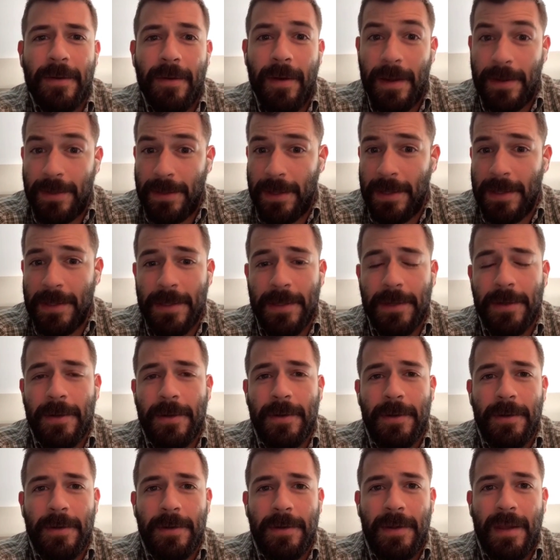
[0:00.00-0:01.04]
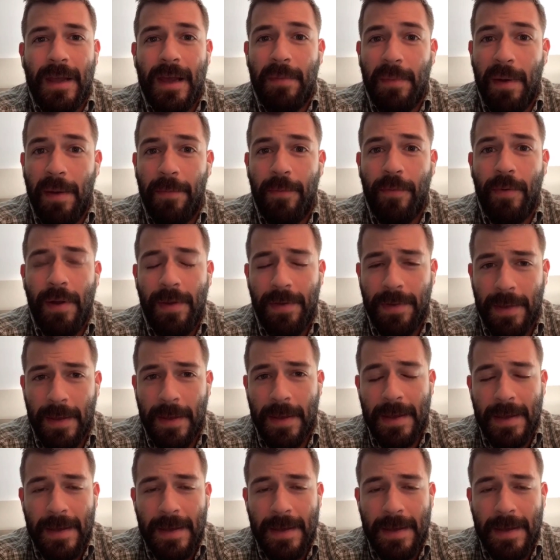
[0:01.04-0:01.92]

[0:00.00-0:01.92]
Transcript: questions you could come up with.